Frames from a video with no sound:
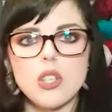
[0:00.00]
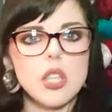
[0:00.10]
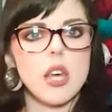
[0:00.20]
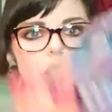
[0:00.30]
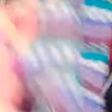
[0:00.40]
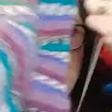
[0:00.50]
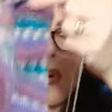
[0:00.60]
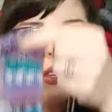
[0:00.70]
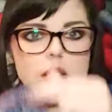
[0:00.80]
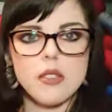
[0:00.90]
just like
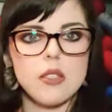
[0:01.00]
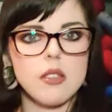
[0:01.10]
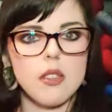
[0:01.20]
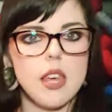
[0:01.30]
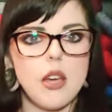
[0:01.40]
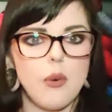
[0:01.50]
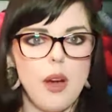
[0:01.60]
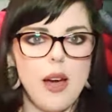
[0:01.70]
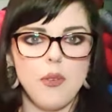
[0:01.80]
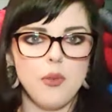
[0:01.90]
throw this thing
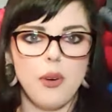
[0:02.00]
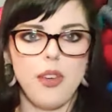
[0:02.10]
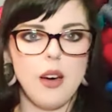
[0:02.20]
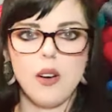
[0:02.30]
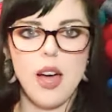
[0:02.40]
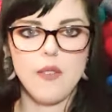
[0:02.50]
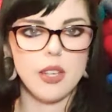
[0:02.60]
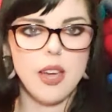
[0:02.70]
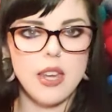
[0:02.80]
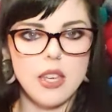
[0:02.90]
around without
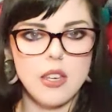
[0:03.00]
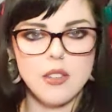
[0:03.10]
having any